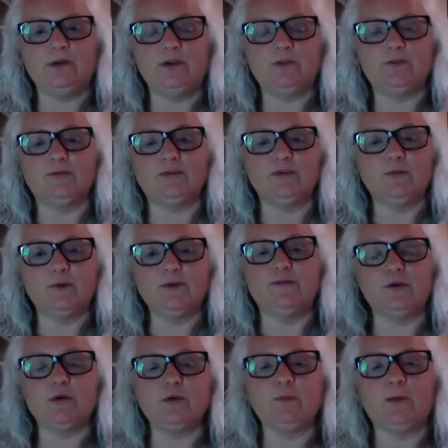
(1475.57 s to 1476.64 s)
you're a
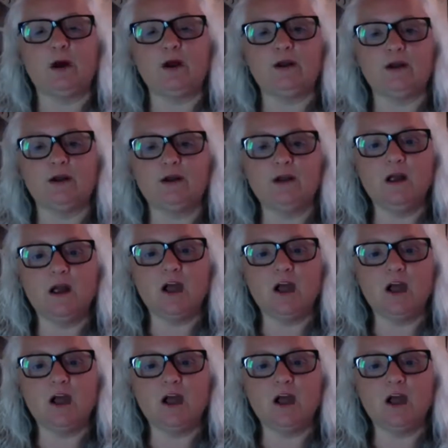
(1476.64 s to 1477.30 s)
referral partner,